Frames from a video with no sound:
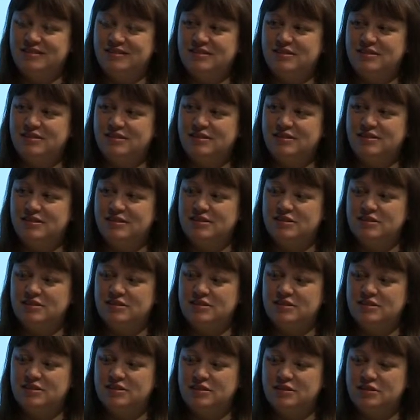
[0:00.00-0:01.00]

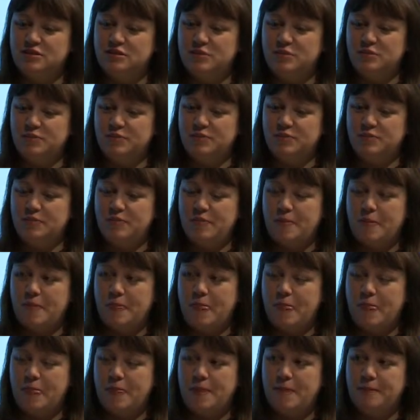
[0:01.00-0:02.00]

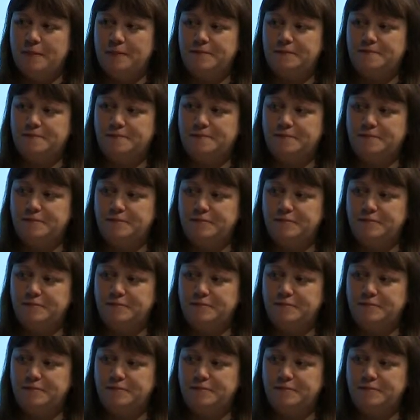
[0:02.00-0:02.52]
(silent)